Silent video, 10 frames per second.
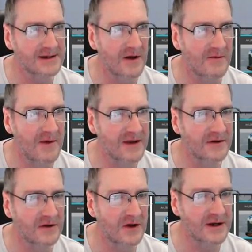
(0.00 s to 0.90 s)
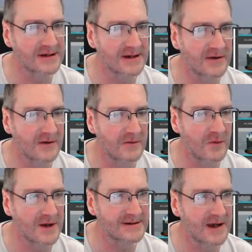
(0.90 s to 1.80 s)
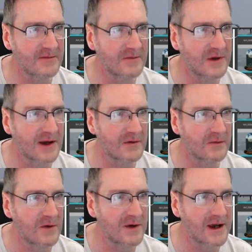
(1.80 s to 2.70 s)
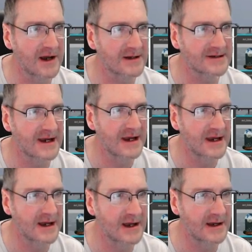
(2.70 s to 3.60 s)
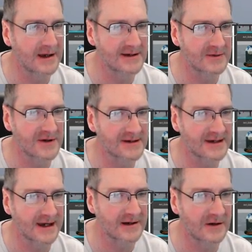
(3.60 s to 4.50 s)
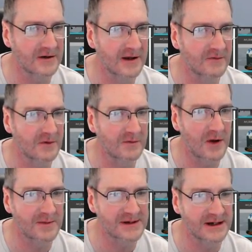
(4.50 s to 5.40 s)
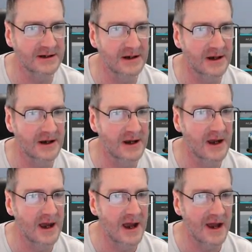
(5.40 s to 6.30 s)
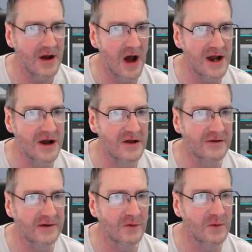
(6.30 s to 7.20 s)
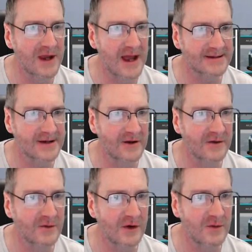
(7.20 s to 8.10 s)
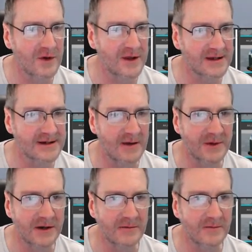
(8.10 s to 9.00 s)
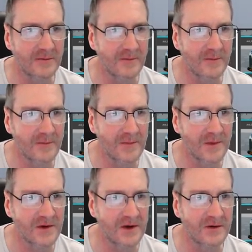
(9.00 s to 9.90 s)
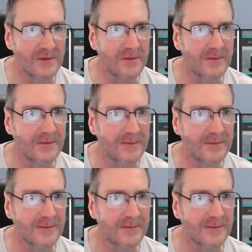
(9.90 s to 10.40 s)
So I've made the LODing so that once I'm, like, when we get out to here is when the second LOD level pops in. And I know that we'll be outside the room when that's happening. So.